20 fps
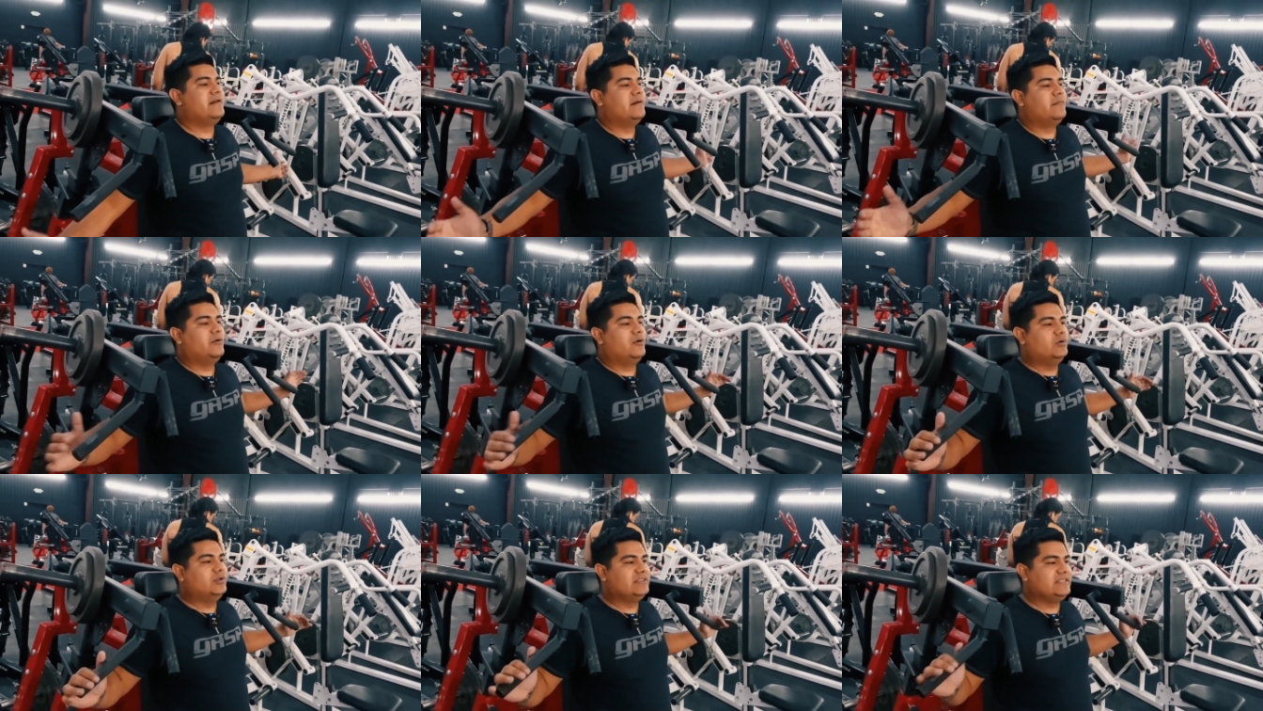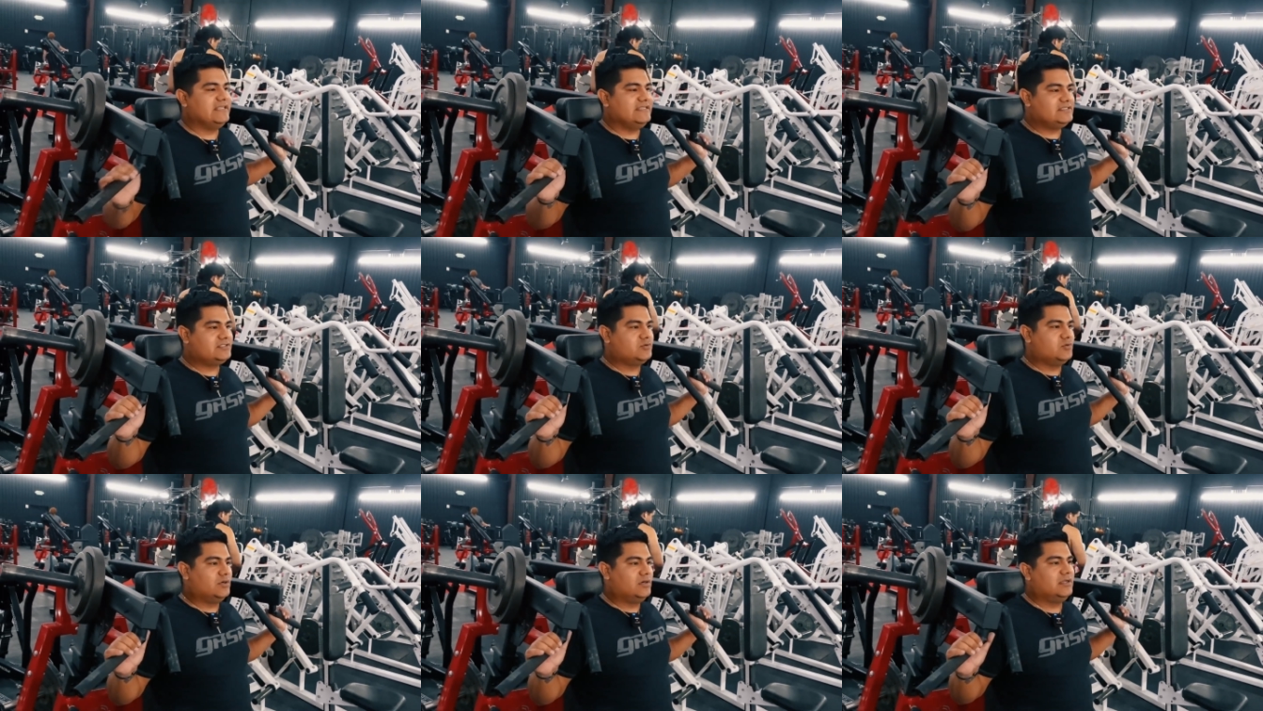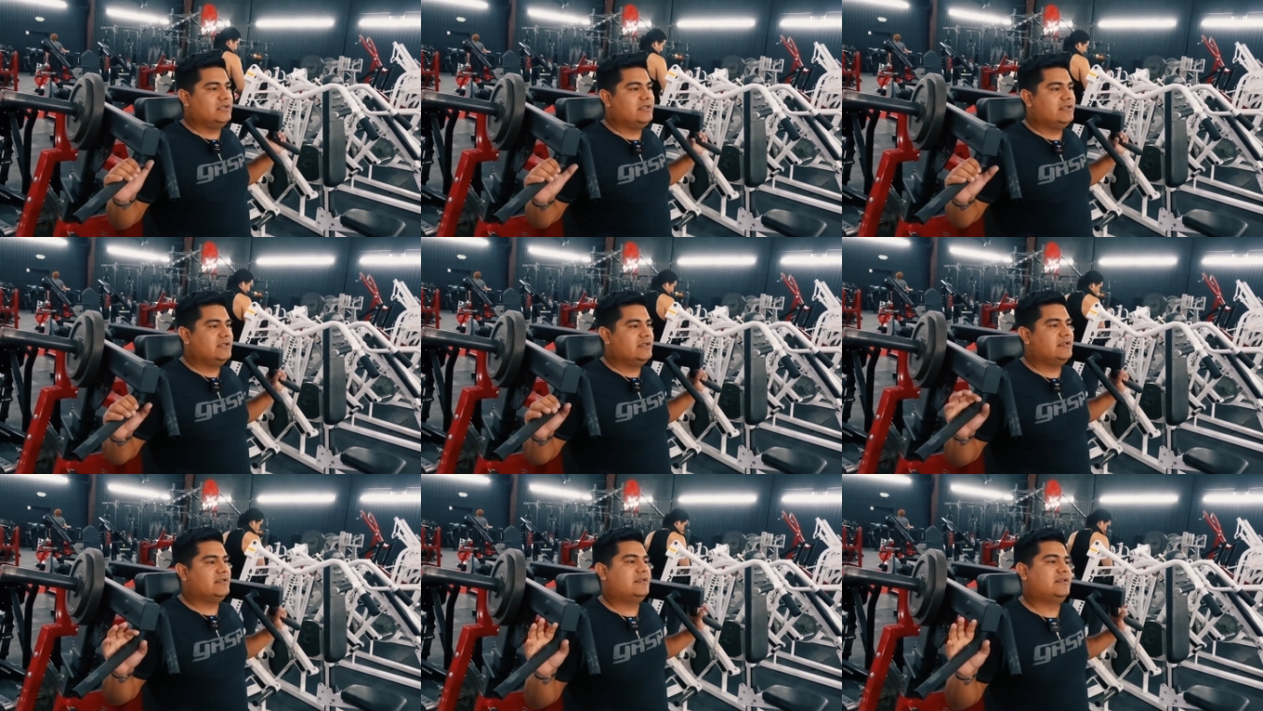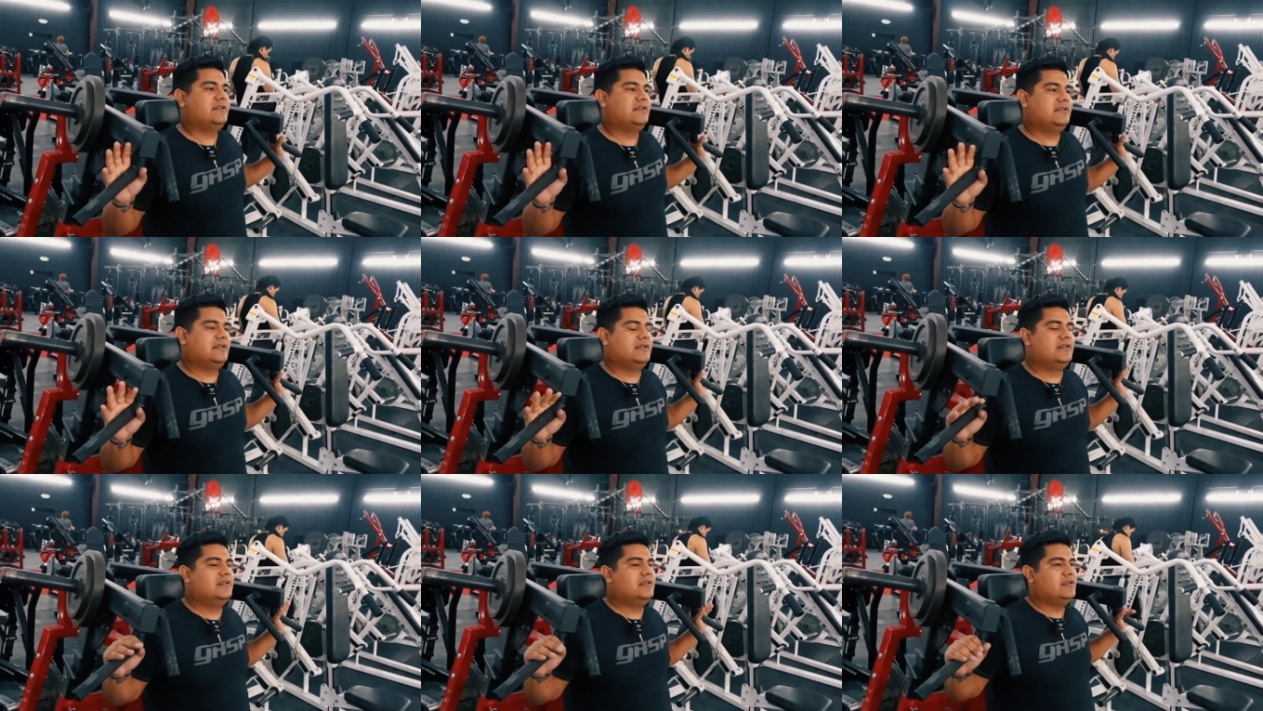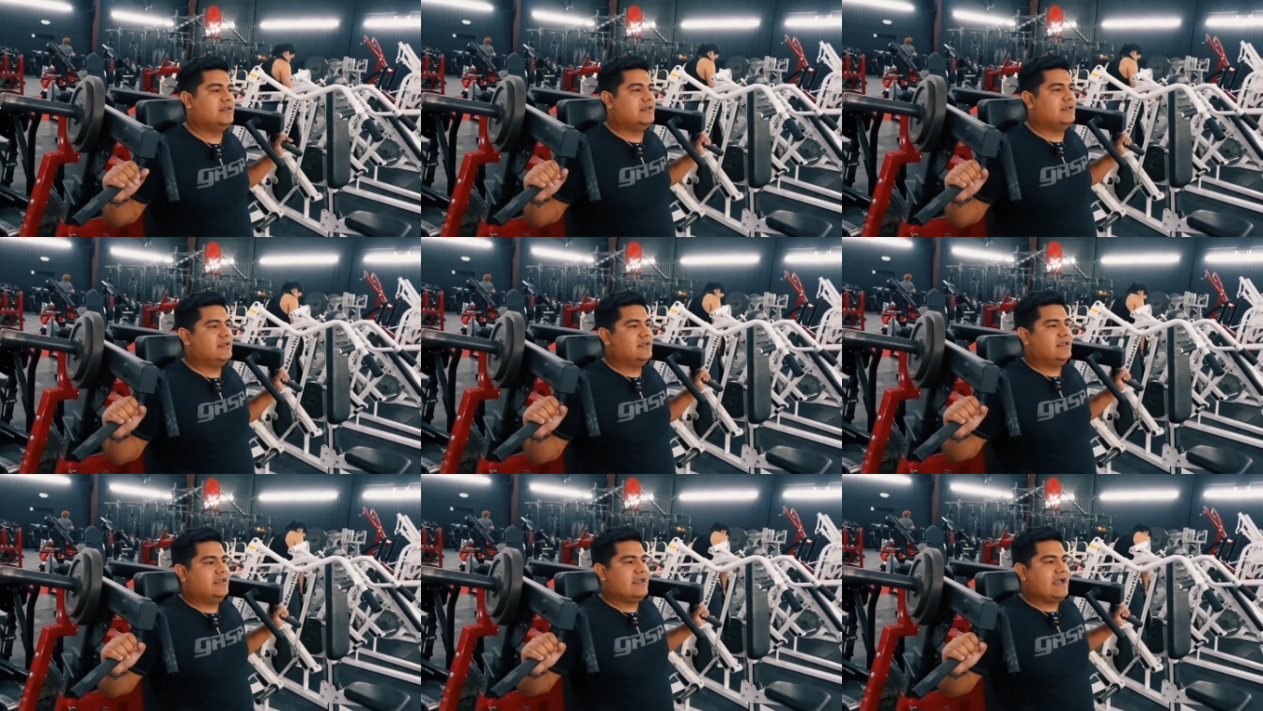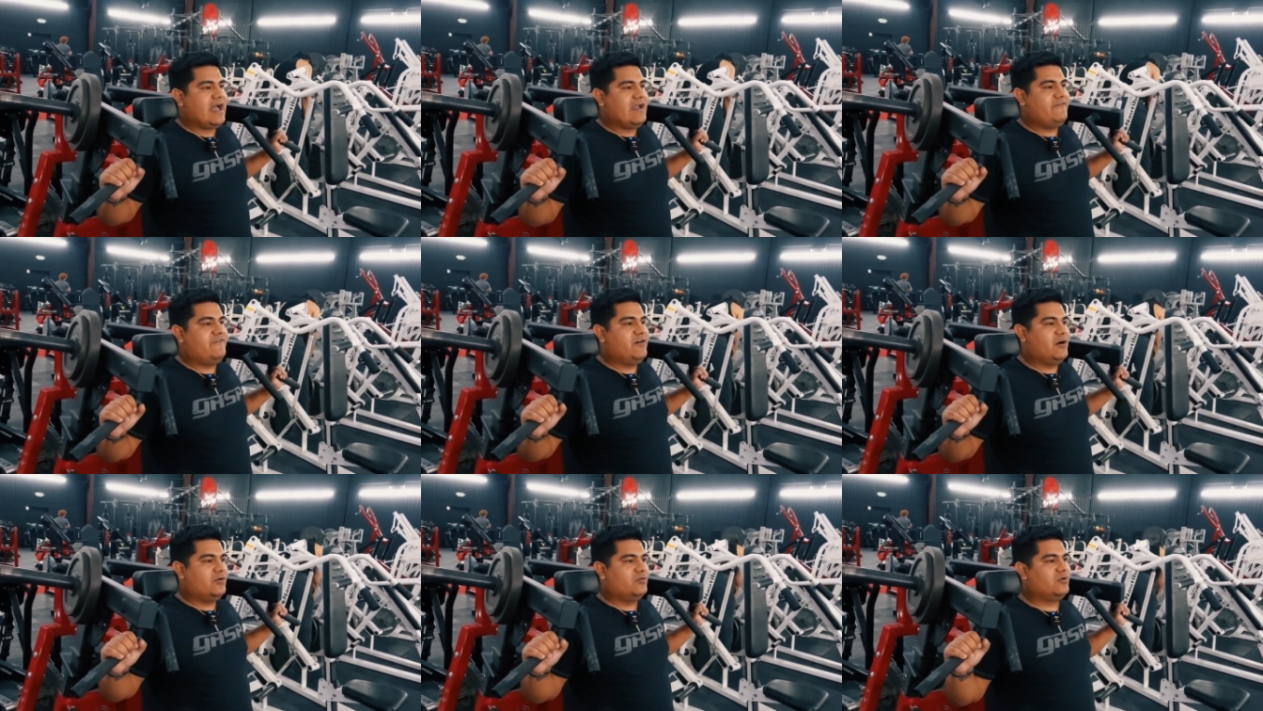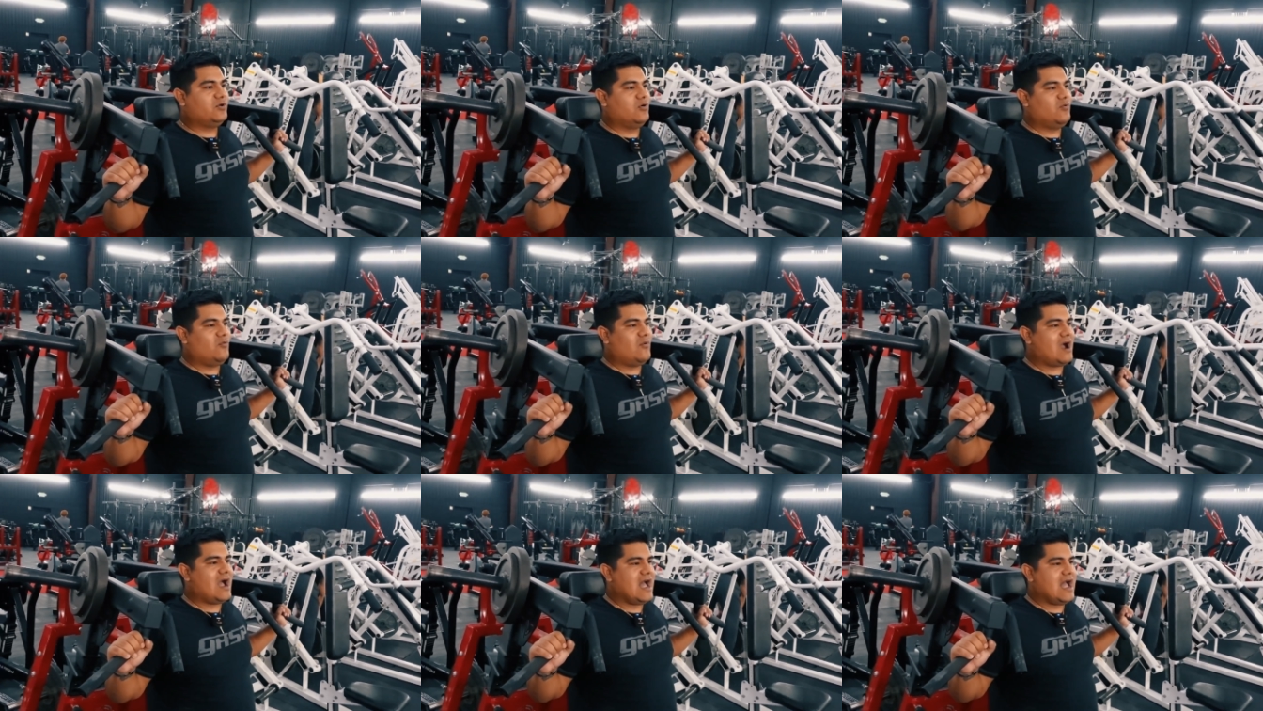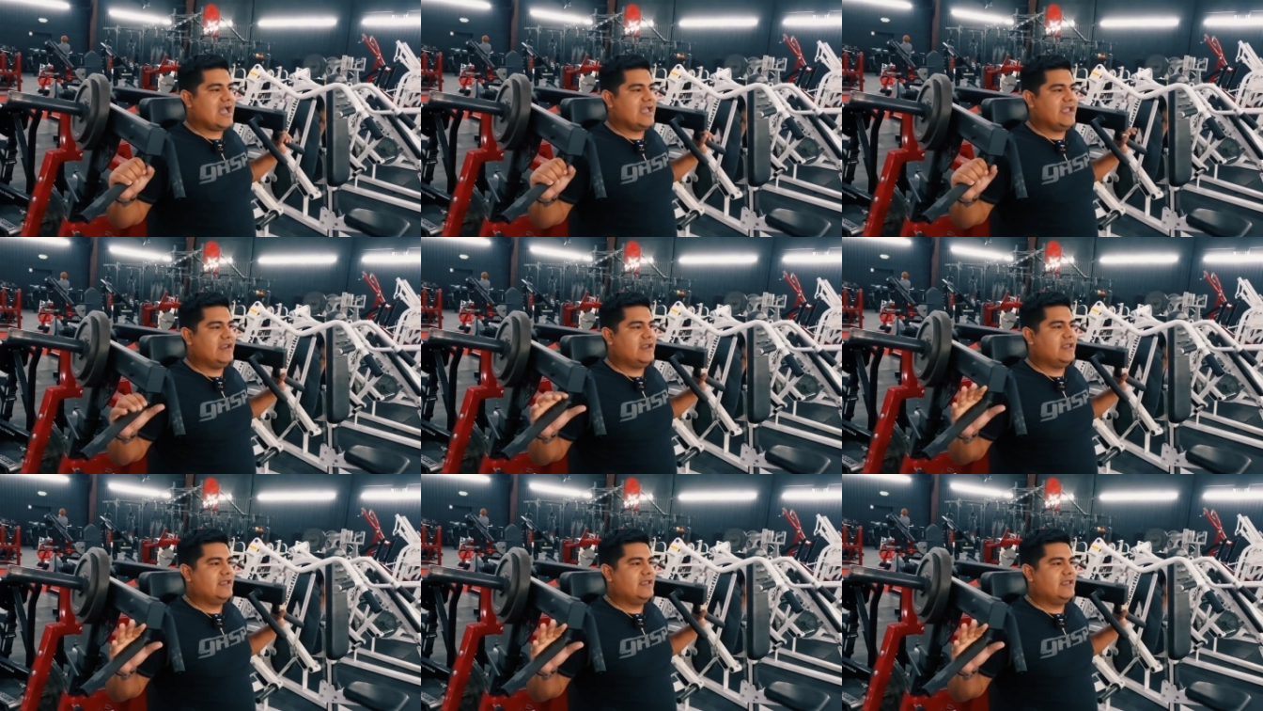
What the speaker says: But with this one, I felt real wide.